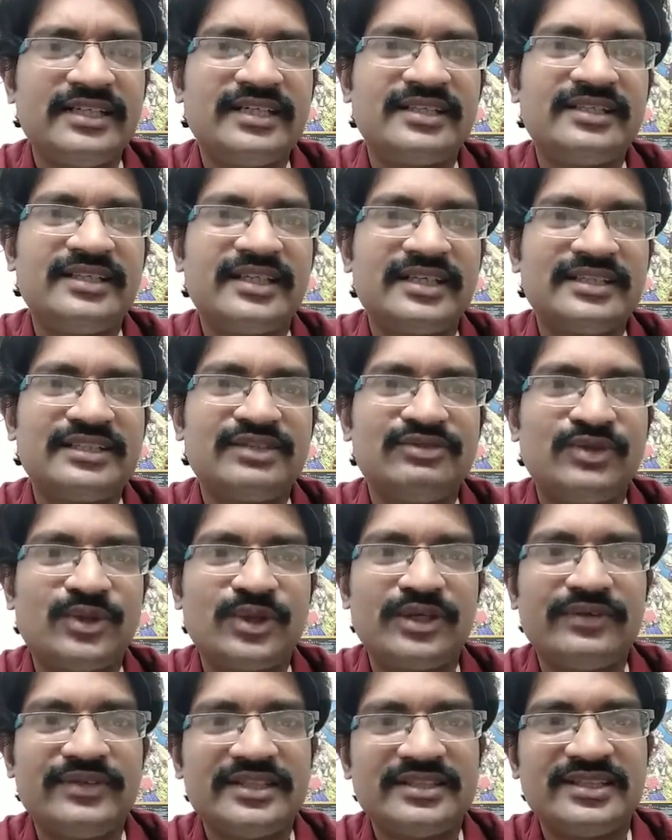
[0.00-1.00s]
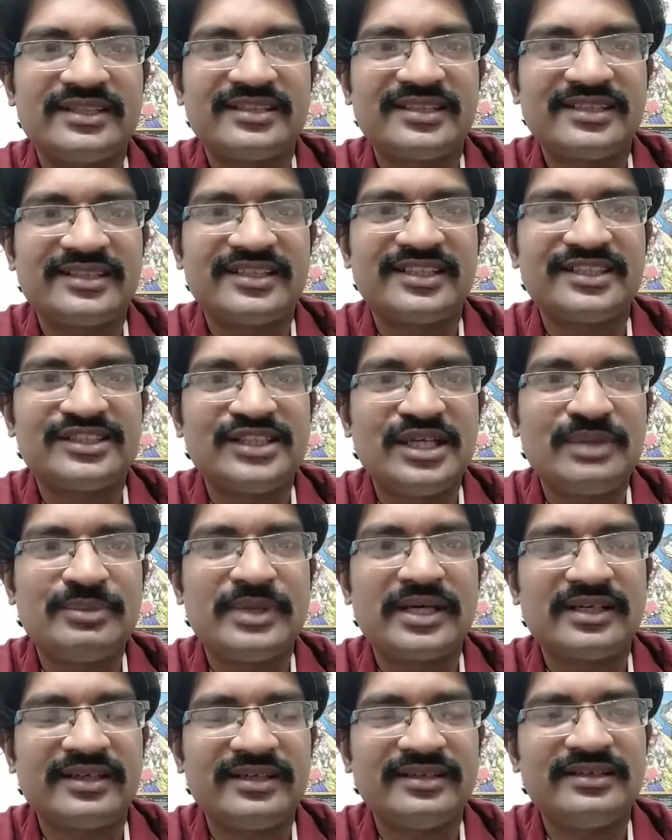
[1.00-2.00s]
There is a 41 sector Krishna
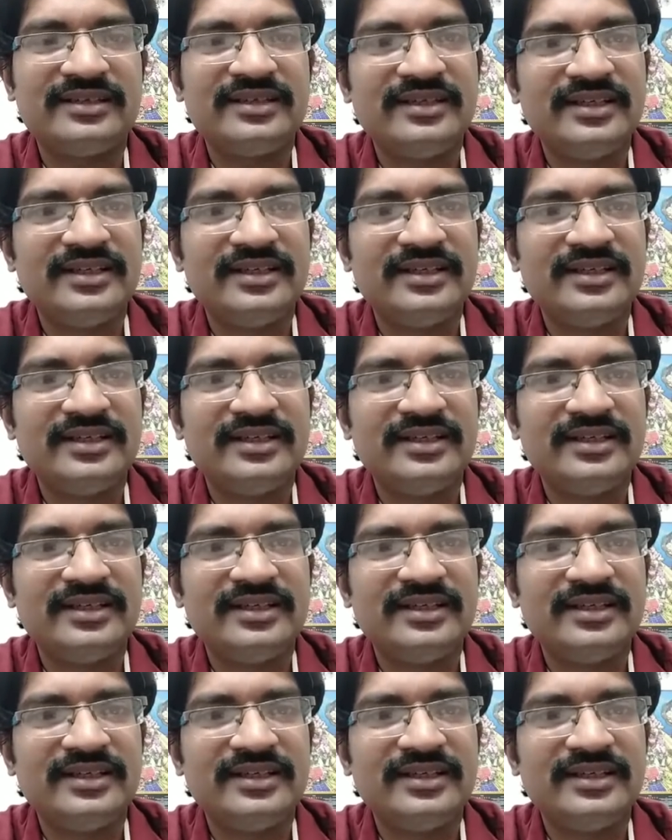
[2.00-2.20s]
market.